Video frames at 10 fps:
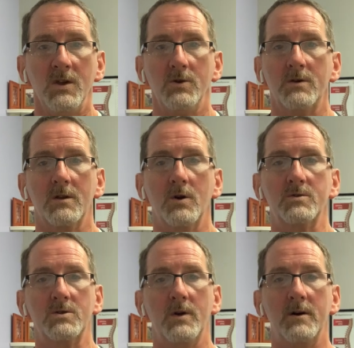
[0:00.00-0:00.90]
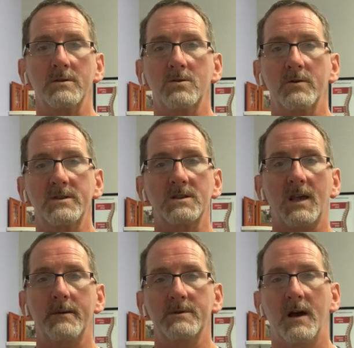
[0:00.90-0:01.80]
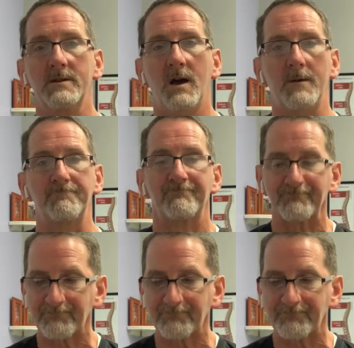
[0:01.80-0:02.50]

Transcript: You can go to healthsourceescape.com.